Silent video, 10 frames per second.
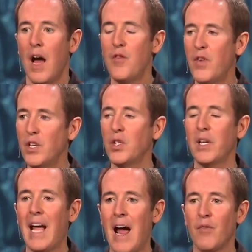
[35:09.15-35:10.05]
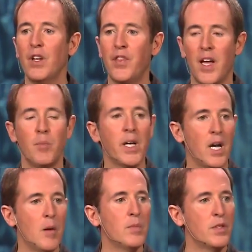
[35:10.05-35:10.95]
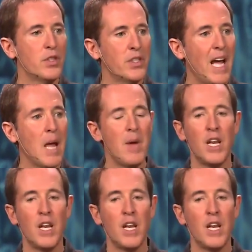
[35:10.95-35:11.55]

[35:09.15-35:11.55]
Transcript: eventually everything becomes the same.